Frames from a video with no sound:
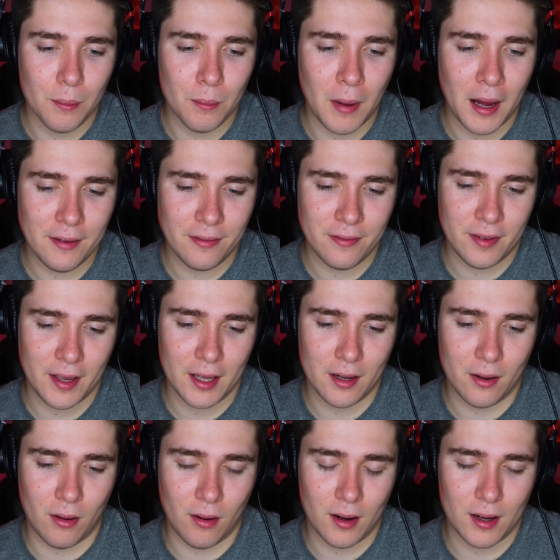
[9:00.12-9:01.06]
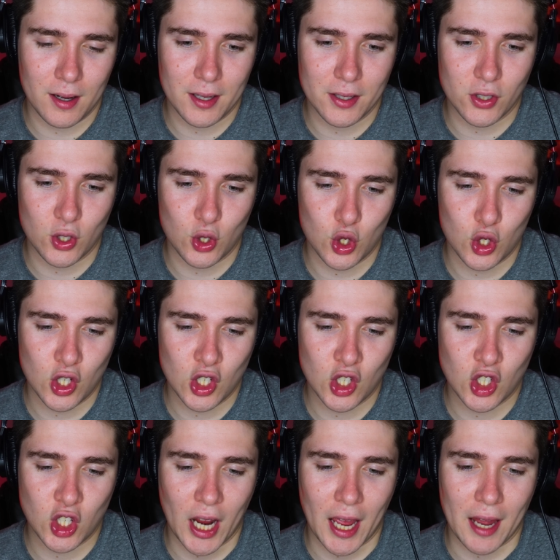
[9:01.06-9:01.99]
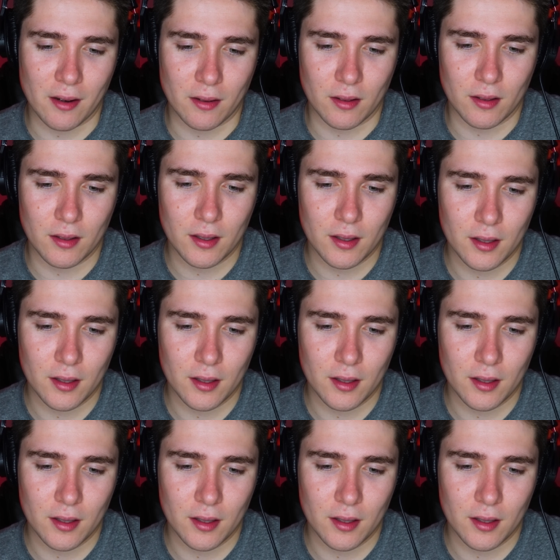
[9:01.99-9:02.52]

My fan heart is shattered.